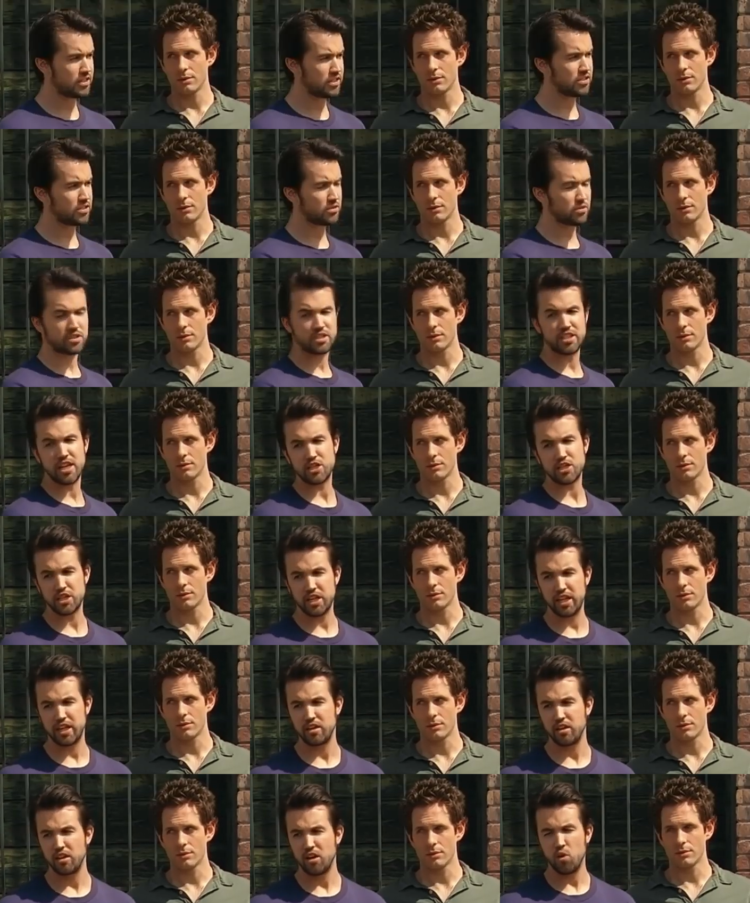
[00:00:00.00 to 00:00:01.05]
Speaker 1: since the
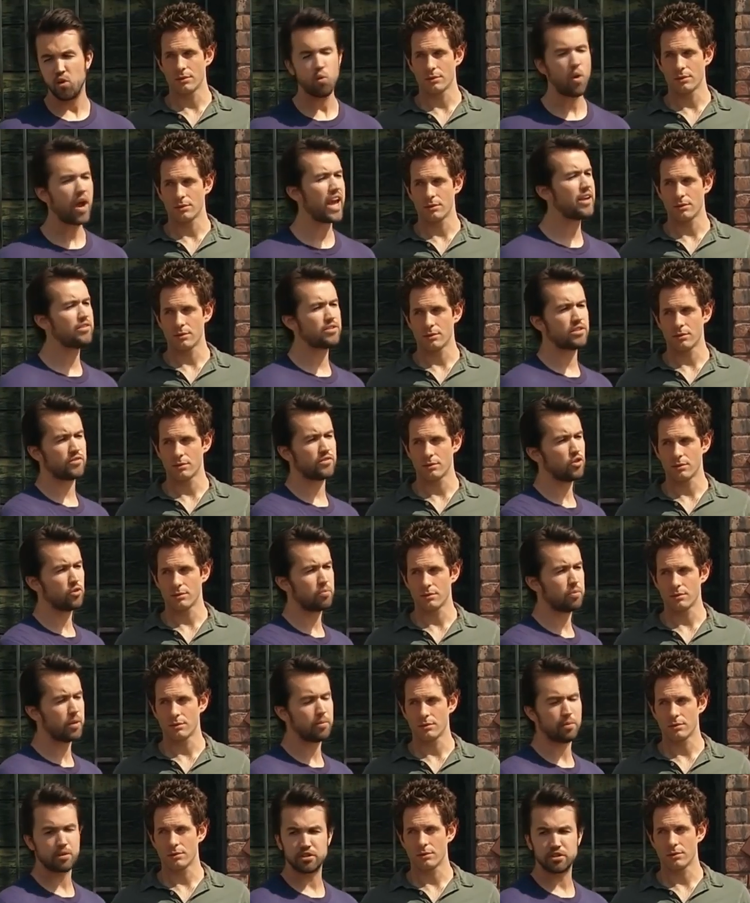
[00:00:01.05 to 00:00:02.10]
recession hit, waves of new
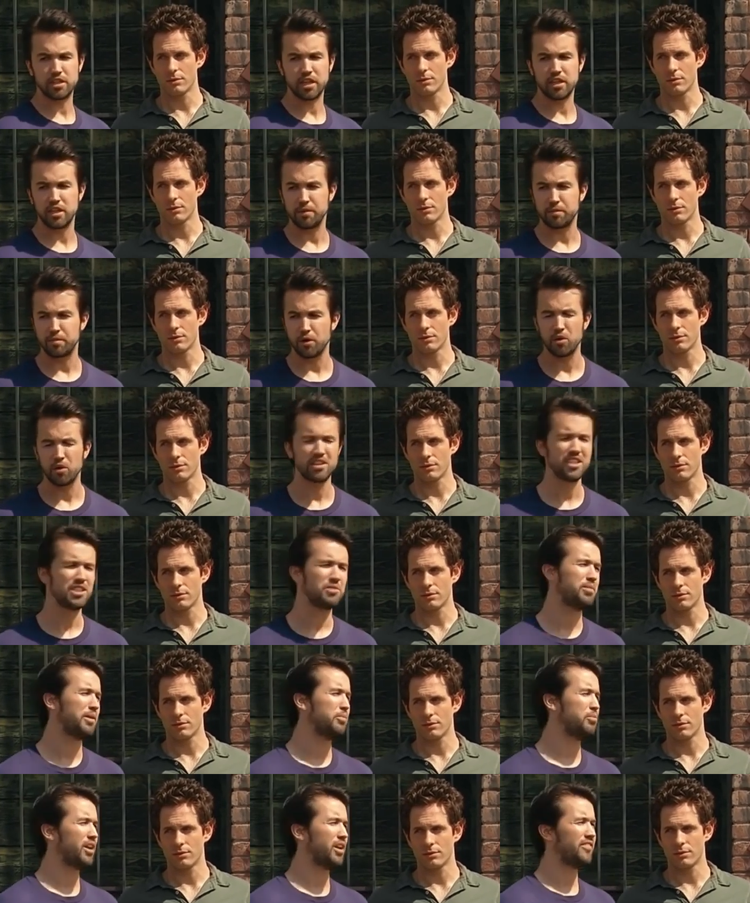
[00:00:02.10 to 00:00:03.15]
people are suddenly broke.
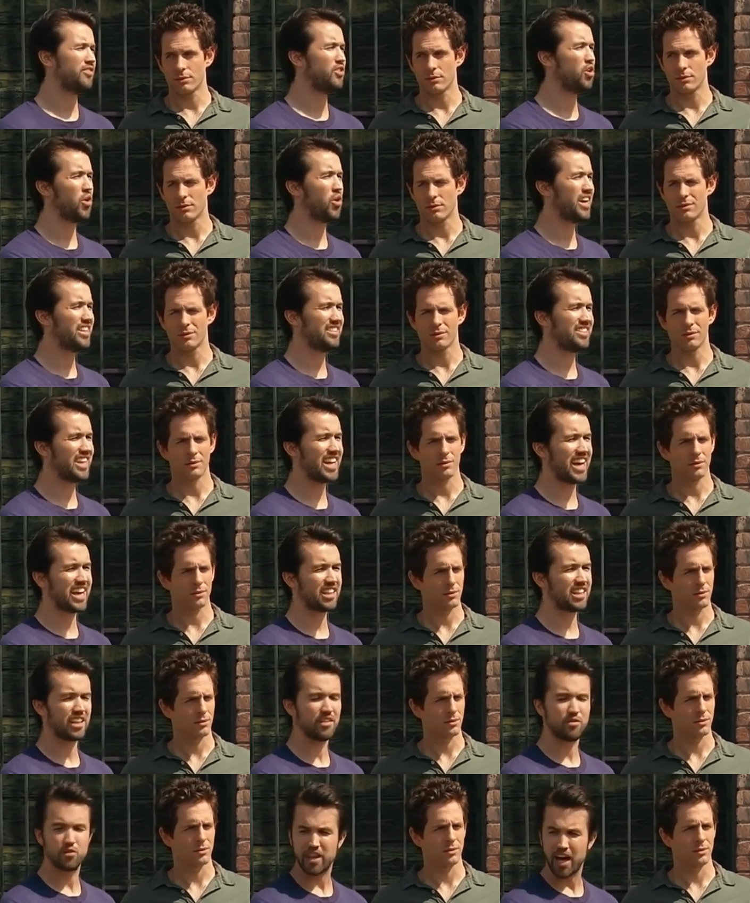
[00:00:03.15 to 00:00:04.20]
These people have no idea how
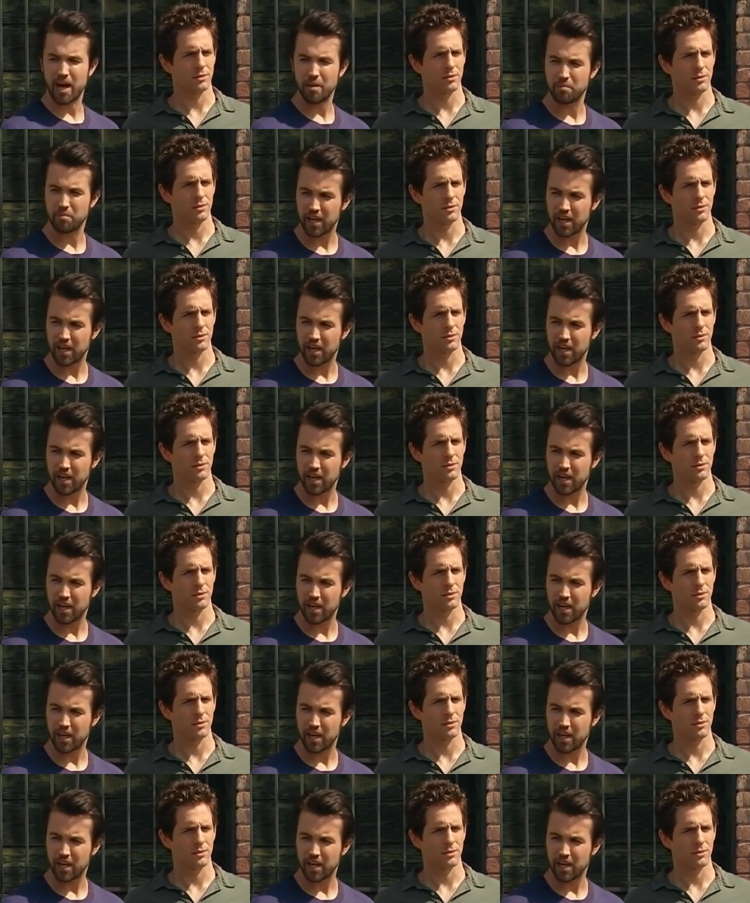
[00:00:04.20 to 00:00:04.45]
to live without